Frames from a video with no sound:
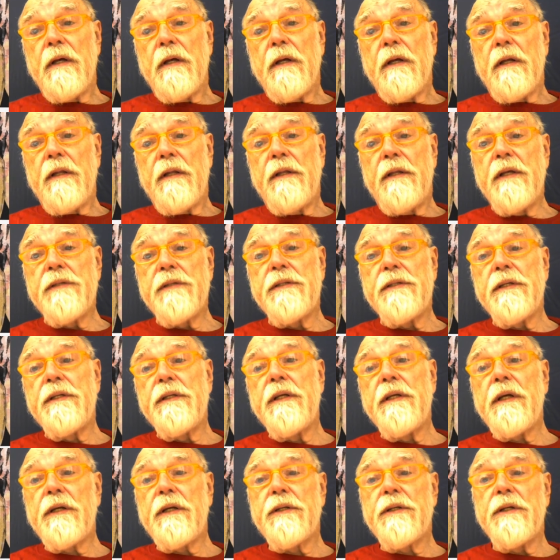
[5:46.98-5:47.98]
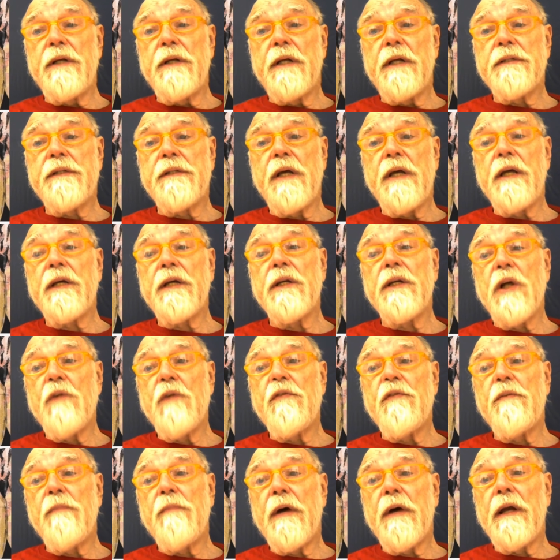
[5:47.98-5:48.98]
This addiction has taken
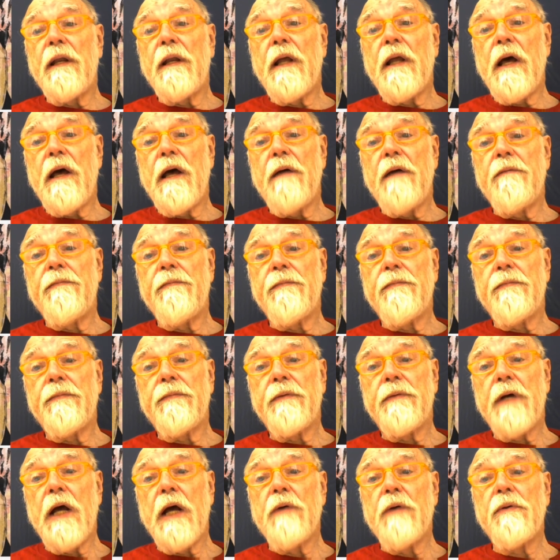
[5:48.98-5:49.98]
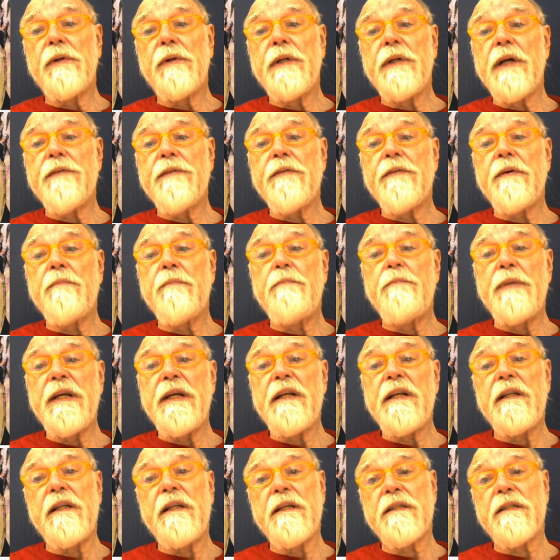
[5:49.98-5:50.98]
over my life. I will never
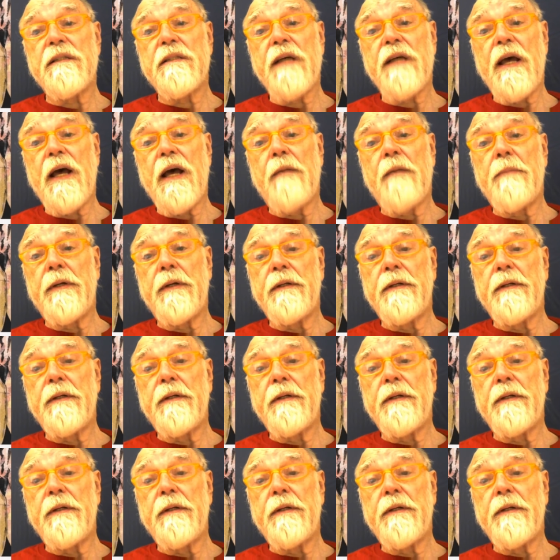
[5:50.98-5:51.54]
beat this habit.